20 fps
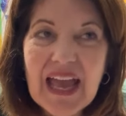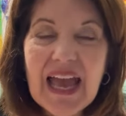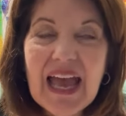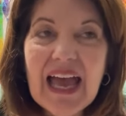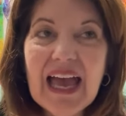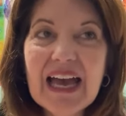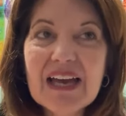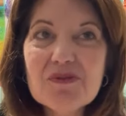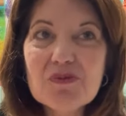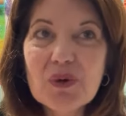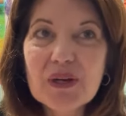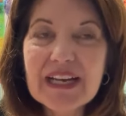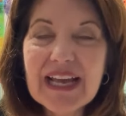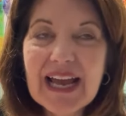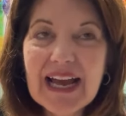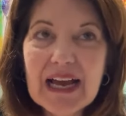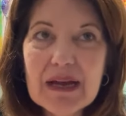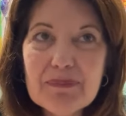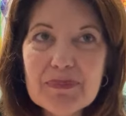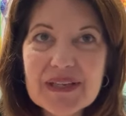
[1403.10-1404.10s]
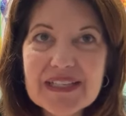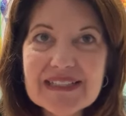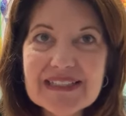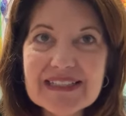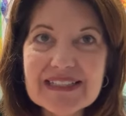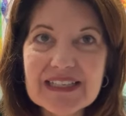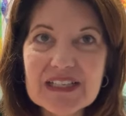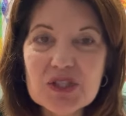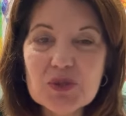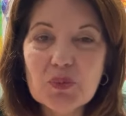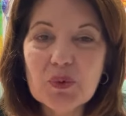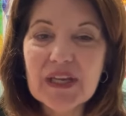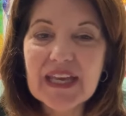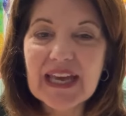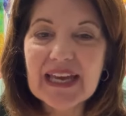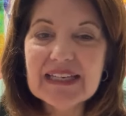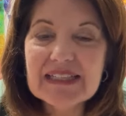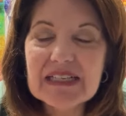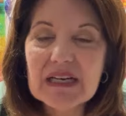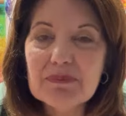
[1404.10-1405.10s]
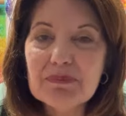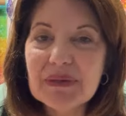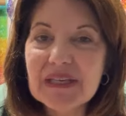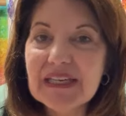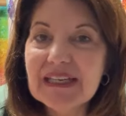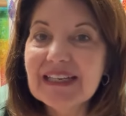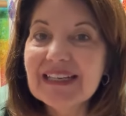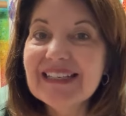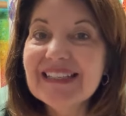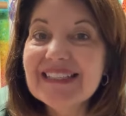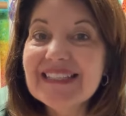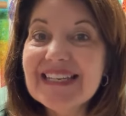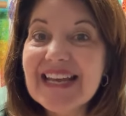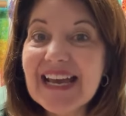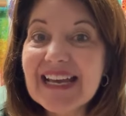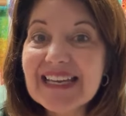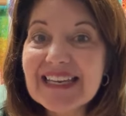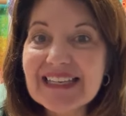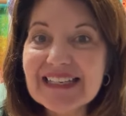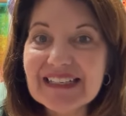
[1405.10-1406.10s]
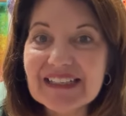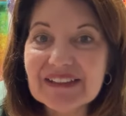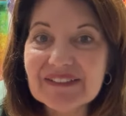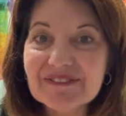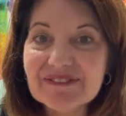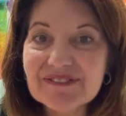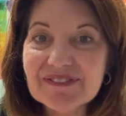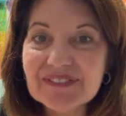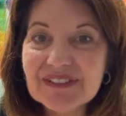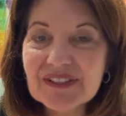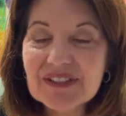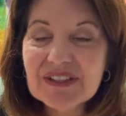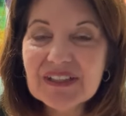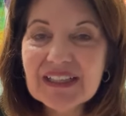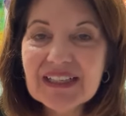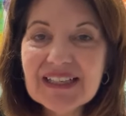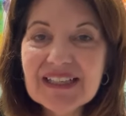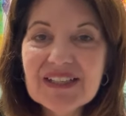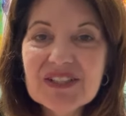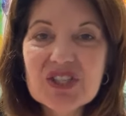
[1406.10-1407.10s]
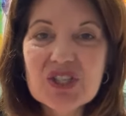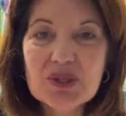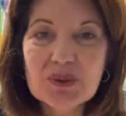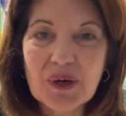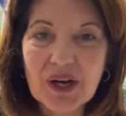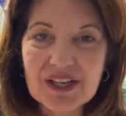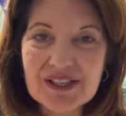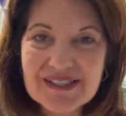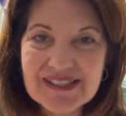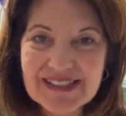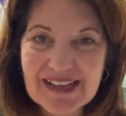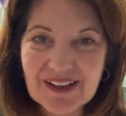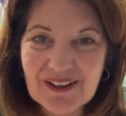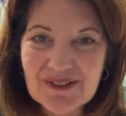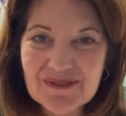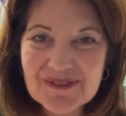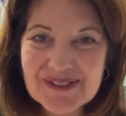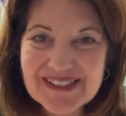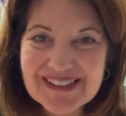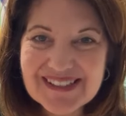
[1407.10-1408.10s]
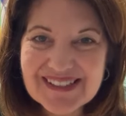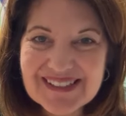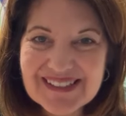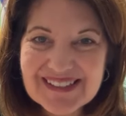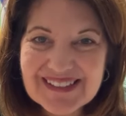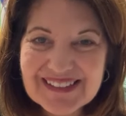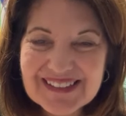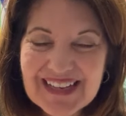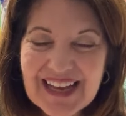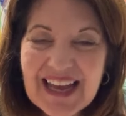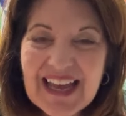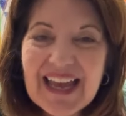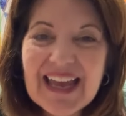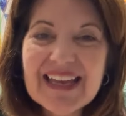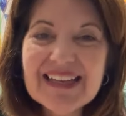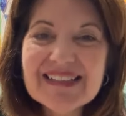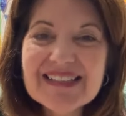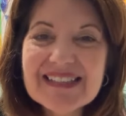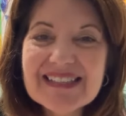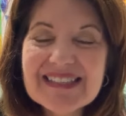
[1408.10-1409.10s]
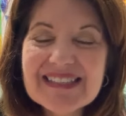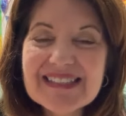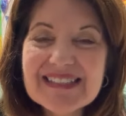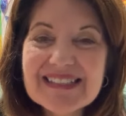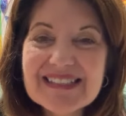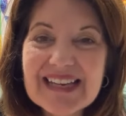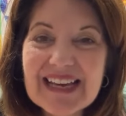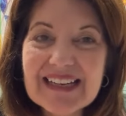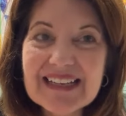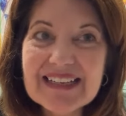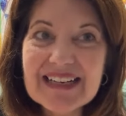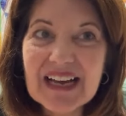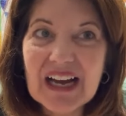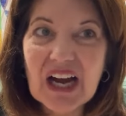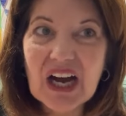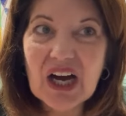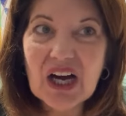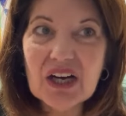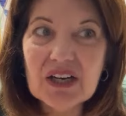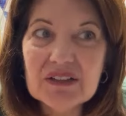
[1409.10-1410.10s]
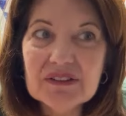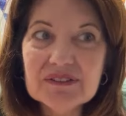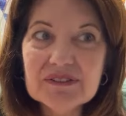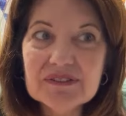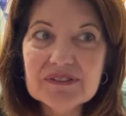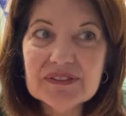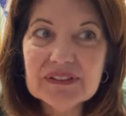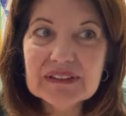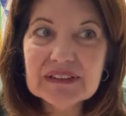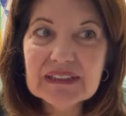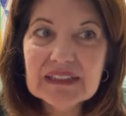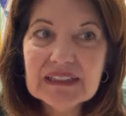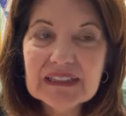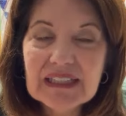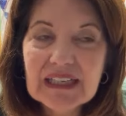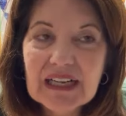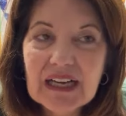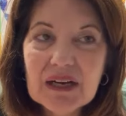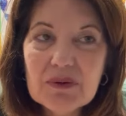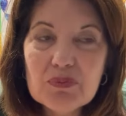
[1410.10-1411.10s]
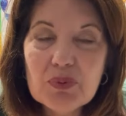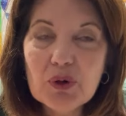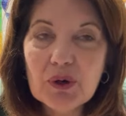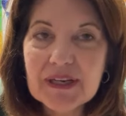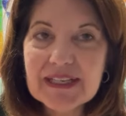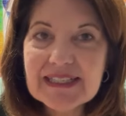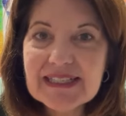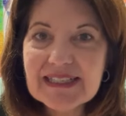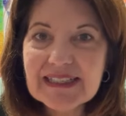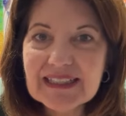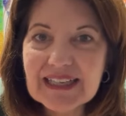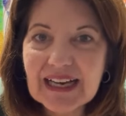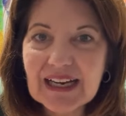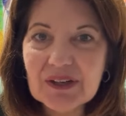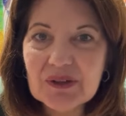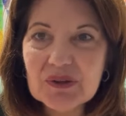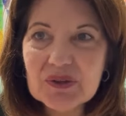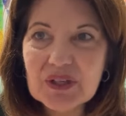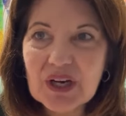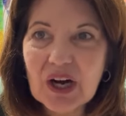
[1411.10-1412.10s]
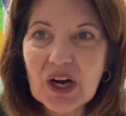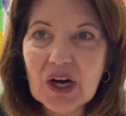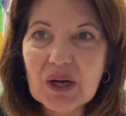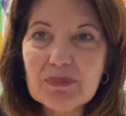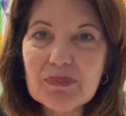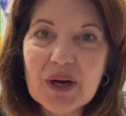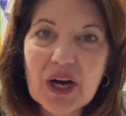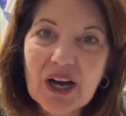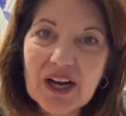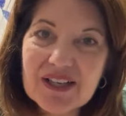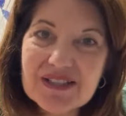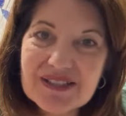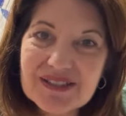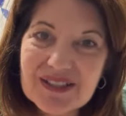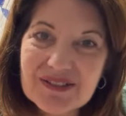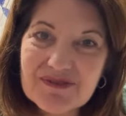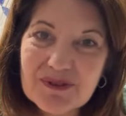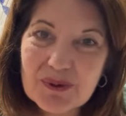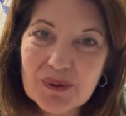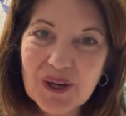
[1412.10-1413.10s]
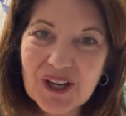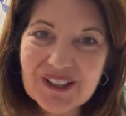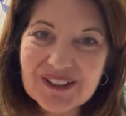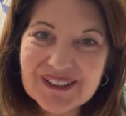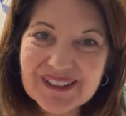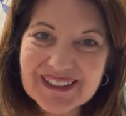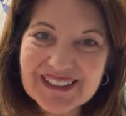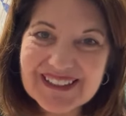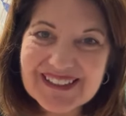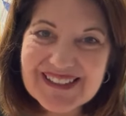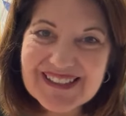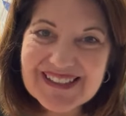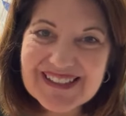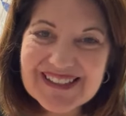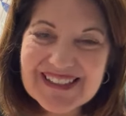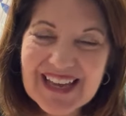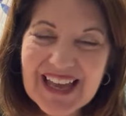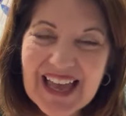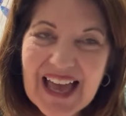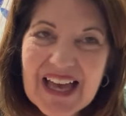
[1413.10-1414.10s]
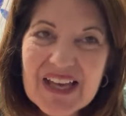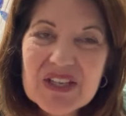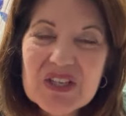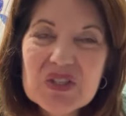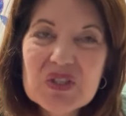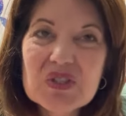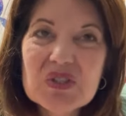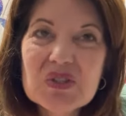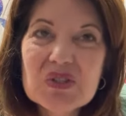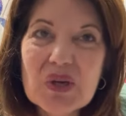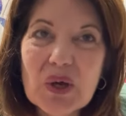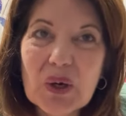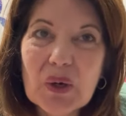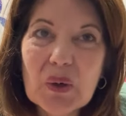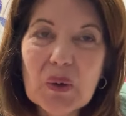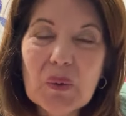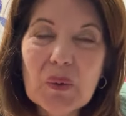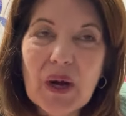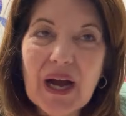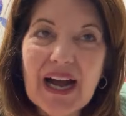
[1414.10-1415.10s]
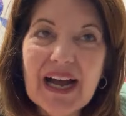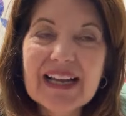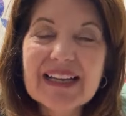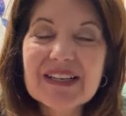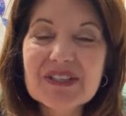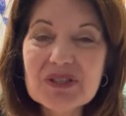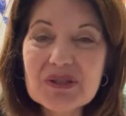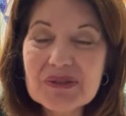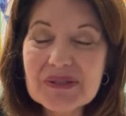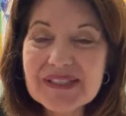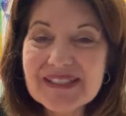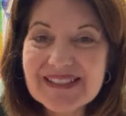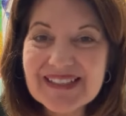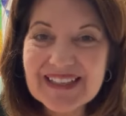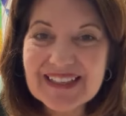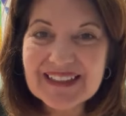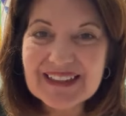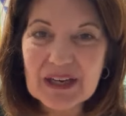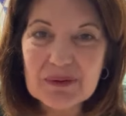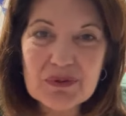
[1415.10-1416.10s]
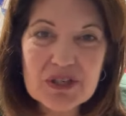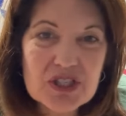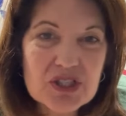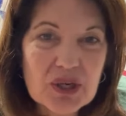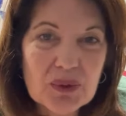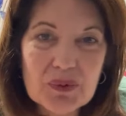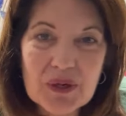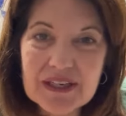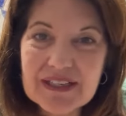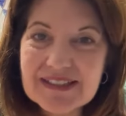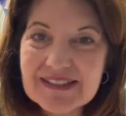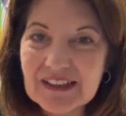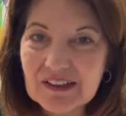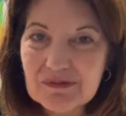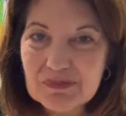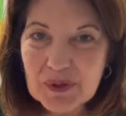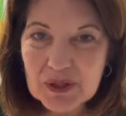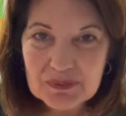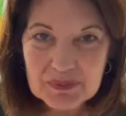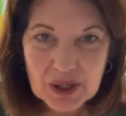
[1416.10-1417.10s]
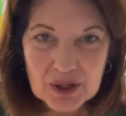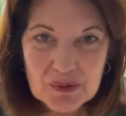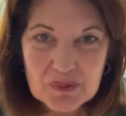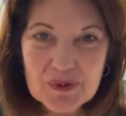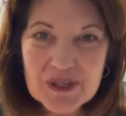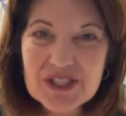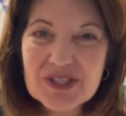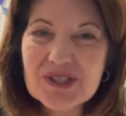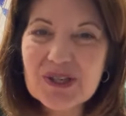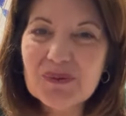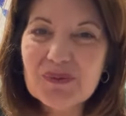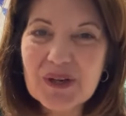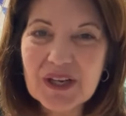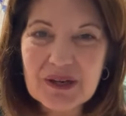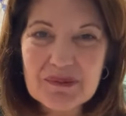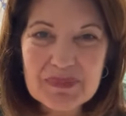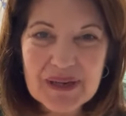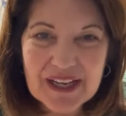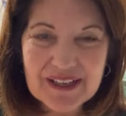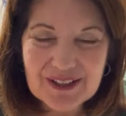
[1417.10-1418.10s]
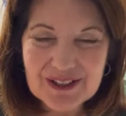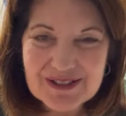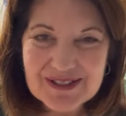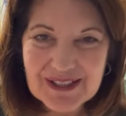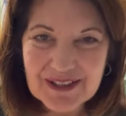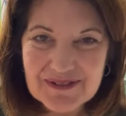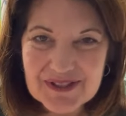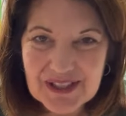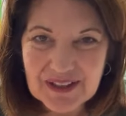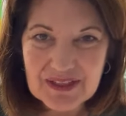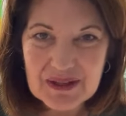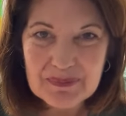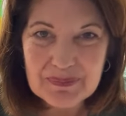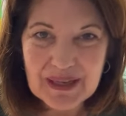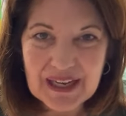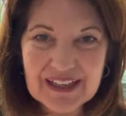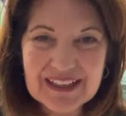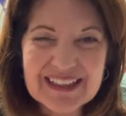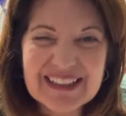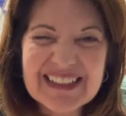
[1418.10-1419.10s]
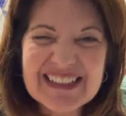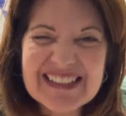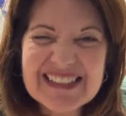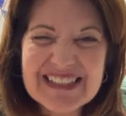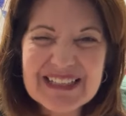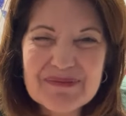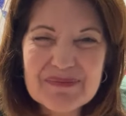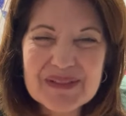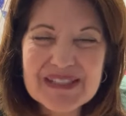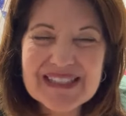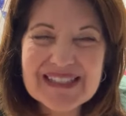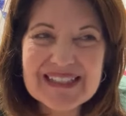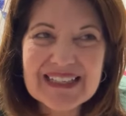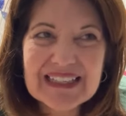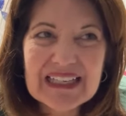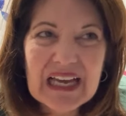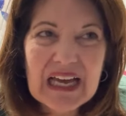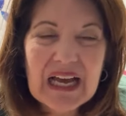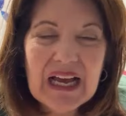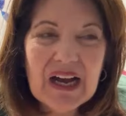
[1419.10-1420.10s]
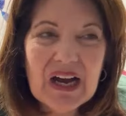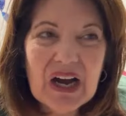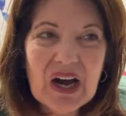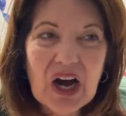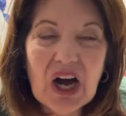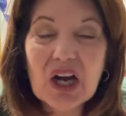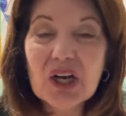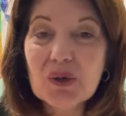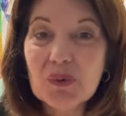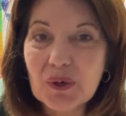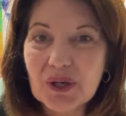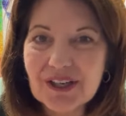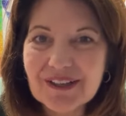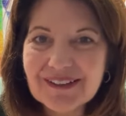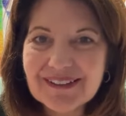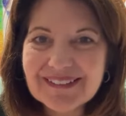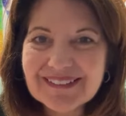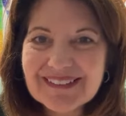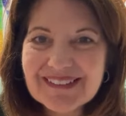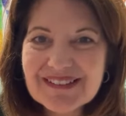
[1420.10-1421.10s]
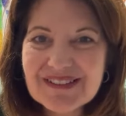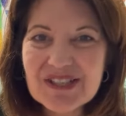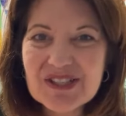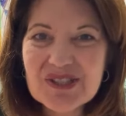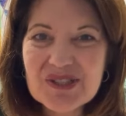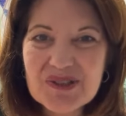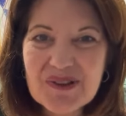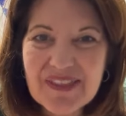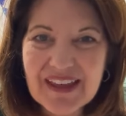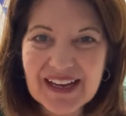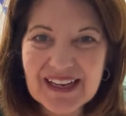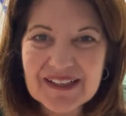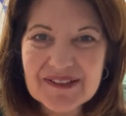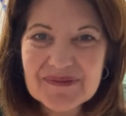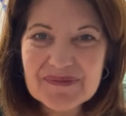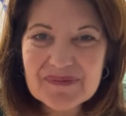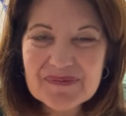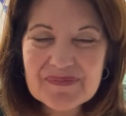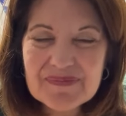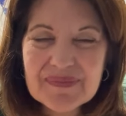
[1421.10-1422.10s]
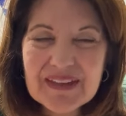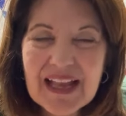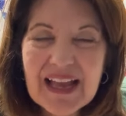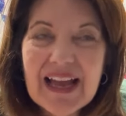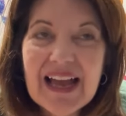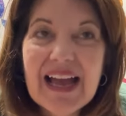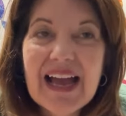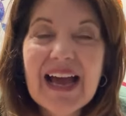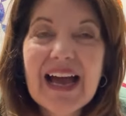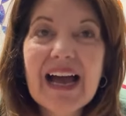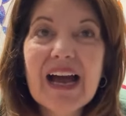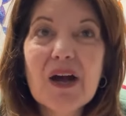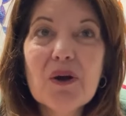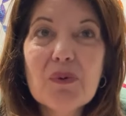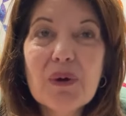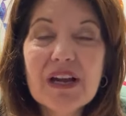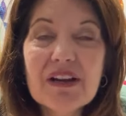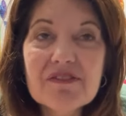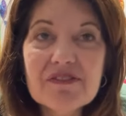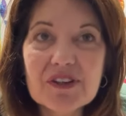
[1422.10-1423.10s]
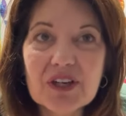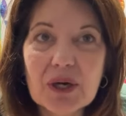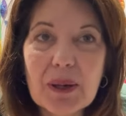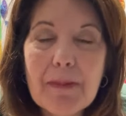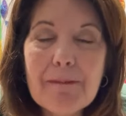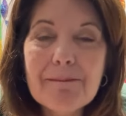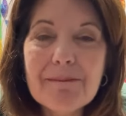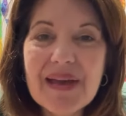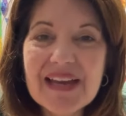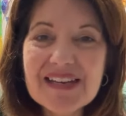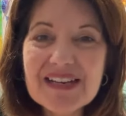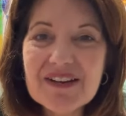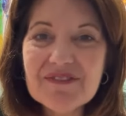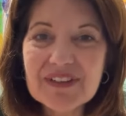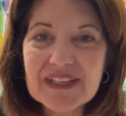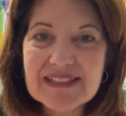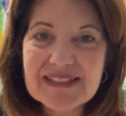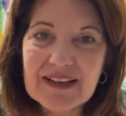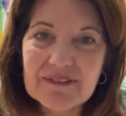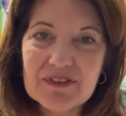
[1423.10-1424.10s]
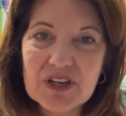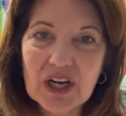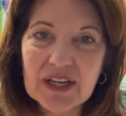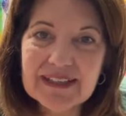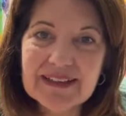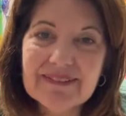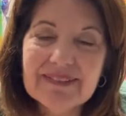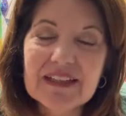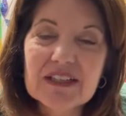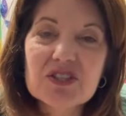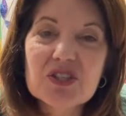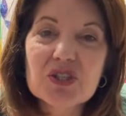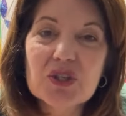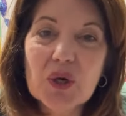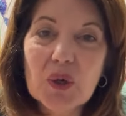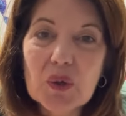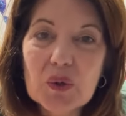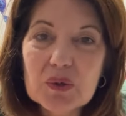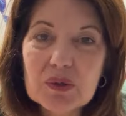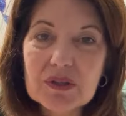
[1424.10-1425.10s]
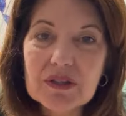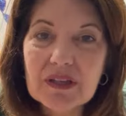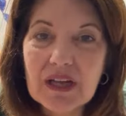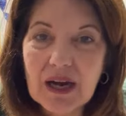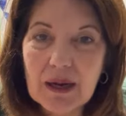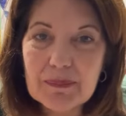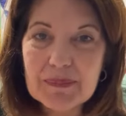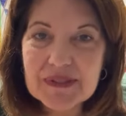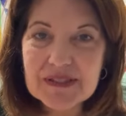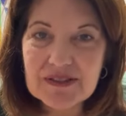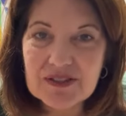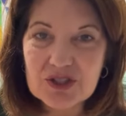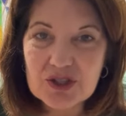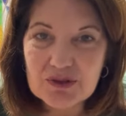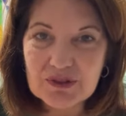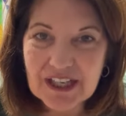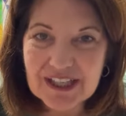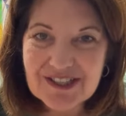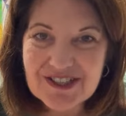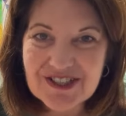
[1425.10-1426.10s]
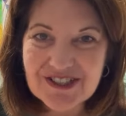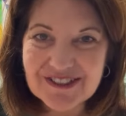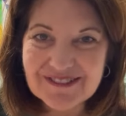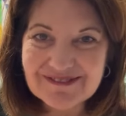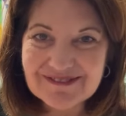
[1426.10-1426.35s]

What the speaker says: And what happens is we end up being negative to ourselves instead of pointing out our positive qualities. So I understand that we don't want to self-promote, we don't want to pat ourselves on the back, and it seems awkward to do that. However, many of us have gone in the total opposite direction.